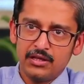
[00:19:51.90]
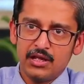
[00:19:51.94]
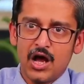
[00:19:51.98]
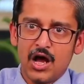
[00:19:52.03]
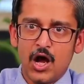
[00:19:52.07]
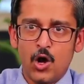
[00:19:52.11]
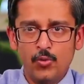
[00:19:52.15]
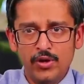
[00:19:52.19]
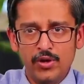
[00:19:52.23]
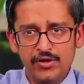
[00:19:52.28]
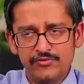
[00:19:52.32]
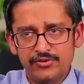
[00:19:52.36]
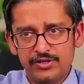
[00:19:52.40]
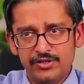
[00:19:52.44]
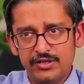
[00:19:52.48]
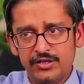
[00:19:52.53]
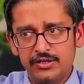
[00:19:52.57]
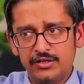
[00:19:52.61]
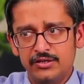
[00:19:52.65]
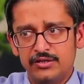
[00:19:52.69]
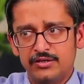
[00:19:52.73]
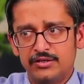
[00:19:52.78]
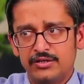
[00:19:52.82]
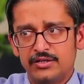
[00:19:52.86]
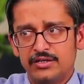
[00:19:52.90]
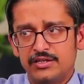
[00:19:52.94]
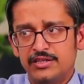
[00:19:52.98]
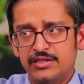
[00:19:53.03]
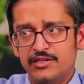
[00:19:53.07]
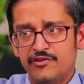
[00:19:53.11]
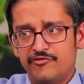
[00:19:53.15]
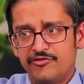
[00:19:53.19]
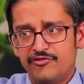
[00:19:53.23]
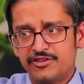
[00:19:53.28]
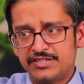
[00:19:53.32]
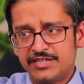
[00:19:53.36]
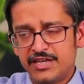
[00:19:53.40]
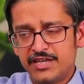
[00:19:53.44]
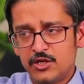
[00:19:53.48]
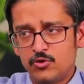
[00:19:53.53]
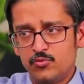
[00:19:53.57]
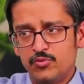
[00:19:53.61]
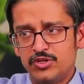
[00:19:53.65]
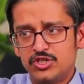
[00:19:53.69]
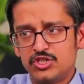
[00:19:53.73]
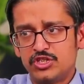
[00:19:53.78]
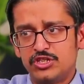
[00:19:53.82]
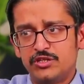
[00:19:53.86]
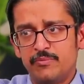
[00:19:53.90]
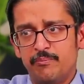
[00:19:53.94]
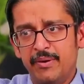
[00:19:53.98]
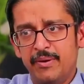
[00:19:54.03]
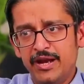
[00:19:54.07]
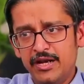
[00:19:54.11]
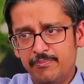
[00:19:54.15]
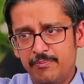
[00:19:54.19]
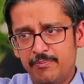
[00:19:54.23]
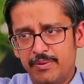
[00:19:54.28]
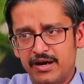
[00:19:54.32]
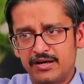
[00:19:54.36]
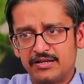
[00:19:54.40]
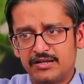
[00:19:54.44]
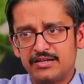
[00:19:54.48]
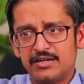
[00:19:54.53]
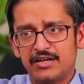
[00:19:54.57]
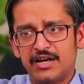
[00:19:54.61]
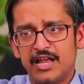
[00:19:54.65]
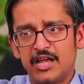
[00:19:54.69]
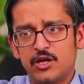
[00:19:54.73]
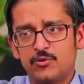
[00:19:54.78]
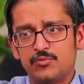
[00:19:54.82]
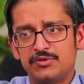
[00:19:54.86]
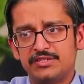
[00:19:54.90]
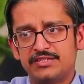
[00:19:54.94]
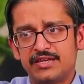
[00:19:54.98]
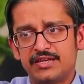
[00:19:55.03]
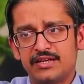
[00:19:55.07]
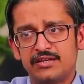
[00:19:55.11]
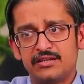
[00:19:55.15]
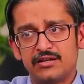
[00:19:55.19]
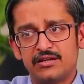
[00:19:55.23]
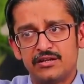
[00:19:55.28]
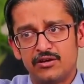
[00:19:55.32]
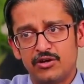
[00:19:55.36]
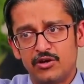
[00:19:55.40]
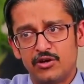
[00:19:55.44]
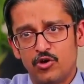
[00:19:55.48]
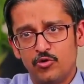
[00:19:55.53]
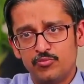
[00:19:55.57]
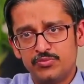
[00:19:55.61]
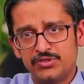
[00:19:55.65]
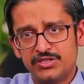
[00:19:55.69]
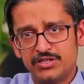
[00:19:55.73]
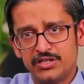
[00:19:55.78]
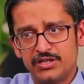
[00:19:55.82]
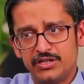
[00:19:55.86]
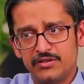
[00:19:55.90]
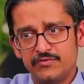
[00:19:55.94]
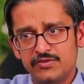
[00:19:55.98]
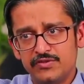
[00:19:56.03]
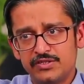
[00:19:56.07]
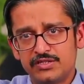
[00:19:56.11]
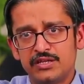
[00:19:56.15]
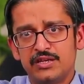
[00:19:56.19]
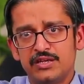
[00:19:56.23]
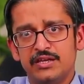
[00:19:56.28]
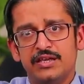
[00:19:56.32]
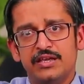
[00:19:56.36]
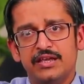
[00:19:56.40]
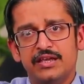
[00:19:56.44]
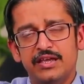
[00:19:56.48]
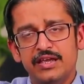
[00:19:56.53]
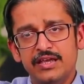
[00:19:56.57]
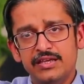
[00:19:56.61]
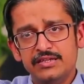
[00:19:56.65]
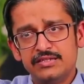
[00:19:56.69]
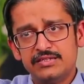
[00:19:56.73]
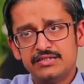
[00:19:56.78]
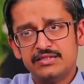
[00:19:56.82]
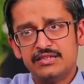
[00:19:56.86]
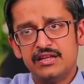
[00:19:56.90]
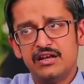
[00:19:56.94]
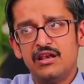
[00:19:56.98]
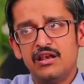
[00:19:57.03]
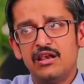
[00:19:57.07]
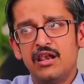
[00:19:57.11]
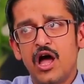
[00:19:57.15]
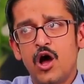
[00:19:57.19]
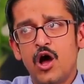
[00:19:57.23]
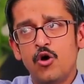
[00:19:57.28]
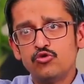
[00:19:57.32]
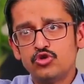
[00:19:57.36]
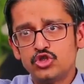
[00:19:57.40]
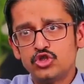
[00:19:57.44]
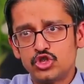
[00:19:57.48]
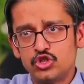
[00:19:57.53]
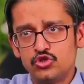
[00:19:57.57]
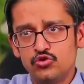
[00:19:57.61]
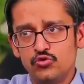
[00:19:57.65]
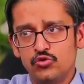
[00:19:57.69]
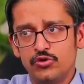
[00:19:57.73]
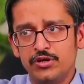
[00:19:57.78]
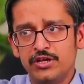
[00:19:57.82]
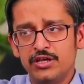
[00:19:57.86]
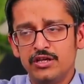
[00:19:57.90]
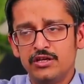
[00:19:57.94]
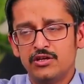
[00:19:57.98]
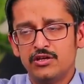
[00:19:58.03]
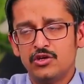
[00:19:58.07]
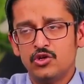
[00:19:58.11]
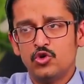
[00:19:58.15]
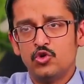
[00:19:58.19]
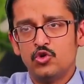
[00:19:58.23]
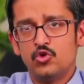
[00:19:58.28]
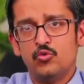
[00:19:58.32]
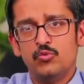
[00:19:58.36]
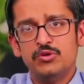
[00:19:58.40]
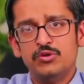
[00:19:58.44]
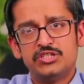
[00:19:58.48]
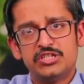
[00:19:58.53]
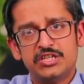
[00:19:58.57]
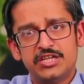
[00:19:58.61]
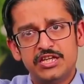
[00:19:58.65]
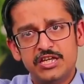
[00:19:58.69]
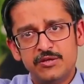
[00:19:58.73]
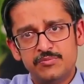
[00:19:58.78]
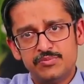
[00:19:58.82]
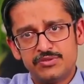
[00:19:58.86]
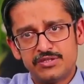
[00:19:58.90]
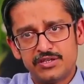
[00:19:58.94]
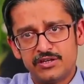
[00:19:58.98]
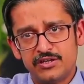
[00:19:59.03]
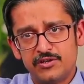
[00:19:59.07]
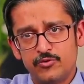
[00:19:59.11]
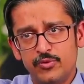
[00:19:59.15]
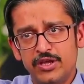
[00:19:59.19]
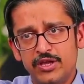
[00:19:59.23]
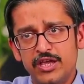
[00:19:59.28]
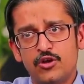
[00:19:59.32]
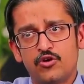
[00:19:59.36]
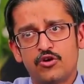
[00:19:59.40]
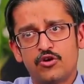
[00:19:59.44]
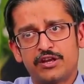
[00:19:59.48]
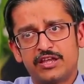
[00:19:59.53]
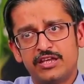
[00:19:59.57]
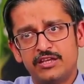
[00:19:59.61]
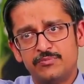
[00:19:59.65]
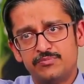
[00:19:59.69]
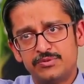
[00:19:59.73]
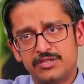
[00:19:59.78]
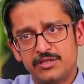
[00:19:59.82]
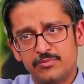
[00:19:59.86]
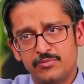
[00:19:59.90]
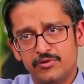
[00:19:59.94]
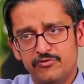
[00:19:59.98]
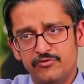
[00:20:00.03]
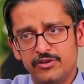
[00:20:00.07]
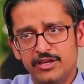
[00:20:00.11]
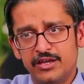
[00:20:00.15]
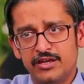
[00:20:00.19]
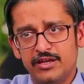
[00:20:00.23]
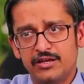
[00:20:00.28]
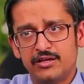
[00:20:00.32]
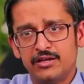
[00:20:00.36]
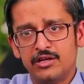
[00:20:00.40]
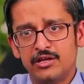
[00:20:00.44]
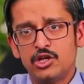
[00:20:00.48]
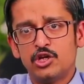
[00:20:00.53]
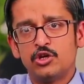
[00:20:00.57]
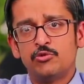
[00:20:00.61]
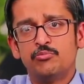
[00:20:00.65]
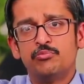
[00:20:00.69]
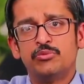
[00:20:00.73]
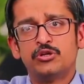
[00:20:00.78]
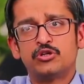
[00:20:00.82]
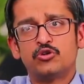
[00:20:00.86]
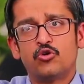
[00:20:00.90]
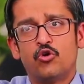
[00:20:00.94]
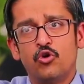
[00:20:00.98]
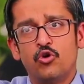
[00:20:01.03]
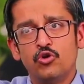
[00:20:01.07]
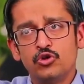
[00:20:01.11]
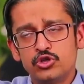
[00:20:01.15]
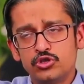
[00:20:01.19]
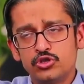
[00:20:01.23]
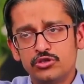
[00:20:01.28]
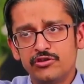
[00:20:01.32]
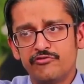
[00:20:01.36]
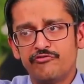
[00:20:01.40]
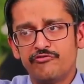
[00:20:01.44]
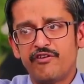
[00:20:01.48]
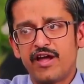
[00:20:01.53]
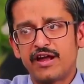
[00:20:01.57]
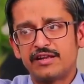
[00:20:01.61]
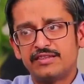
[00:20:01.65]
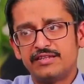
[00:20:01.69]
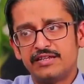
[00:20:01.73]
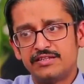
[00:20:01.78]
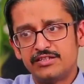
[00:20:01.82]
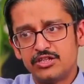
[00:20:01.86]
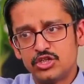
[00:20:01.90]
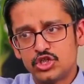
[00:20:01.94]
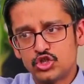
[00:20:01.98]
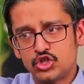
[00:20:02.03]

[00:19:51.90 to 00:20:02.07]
However, the facet which the bed partner, like we said, observes is the loud snoring, which keeps her awake or keeps him awake, but also the fact that they